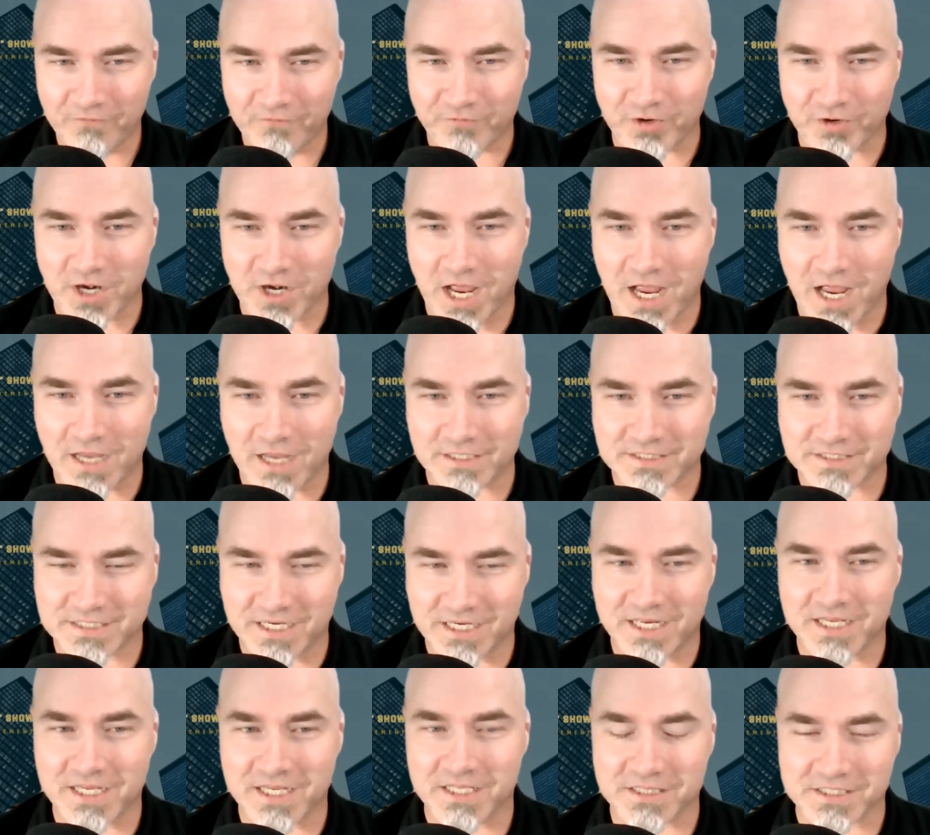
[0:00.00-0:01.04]
for not
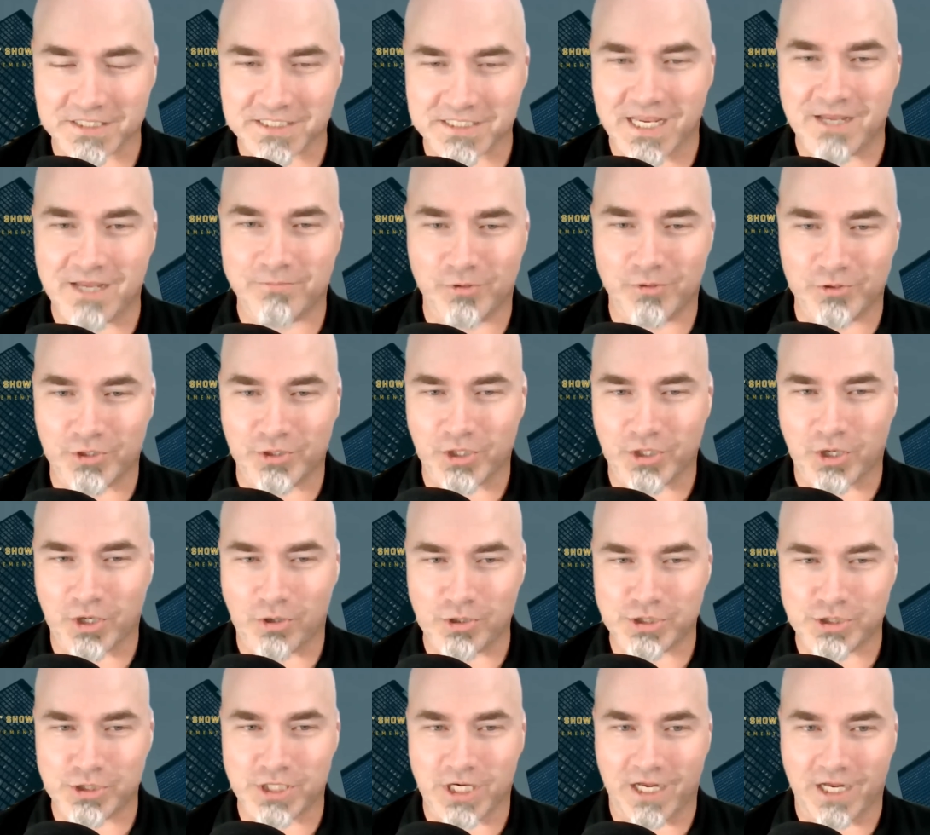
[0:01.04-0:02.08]
sitting at the table and
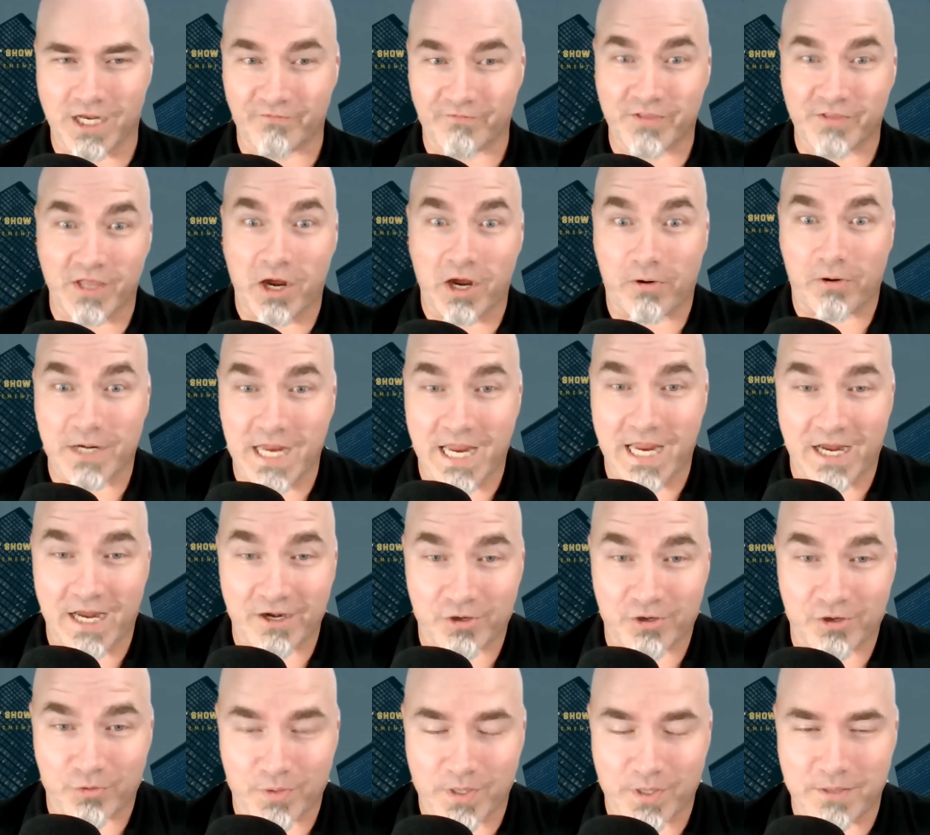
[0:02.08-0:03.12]
negotiating if they already had
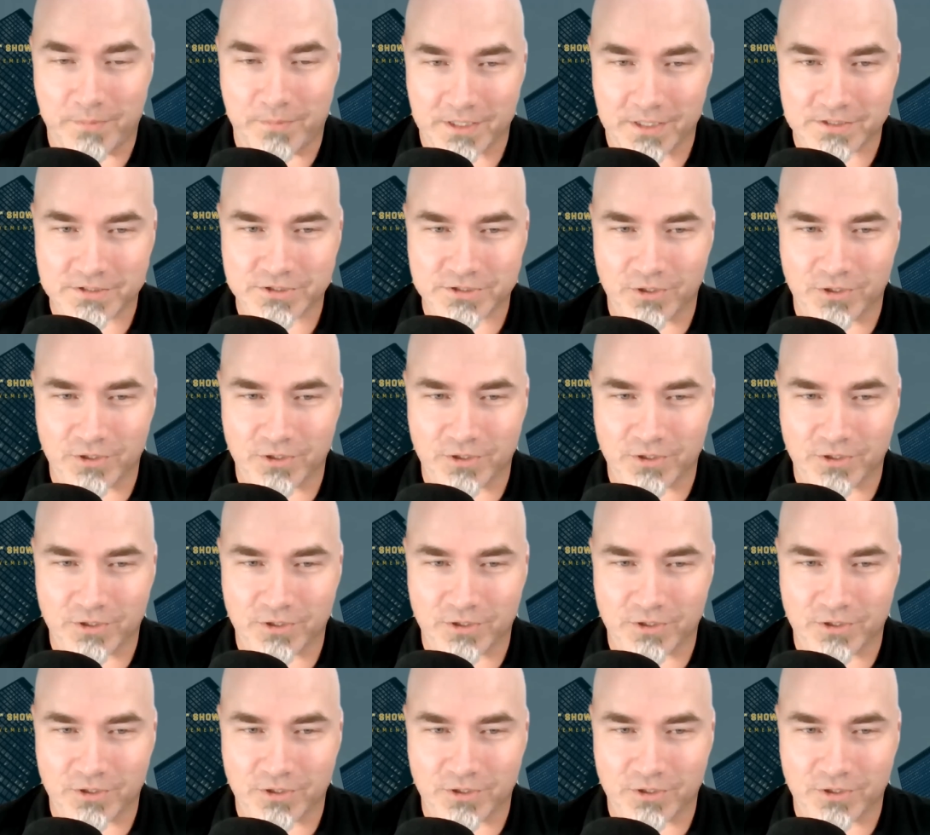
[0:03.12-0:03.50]
agreement.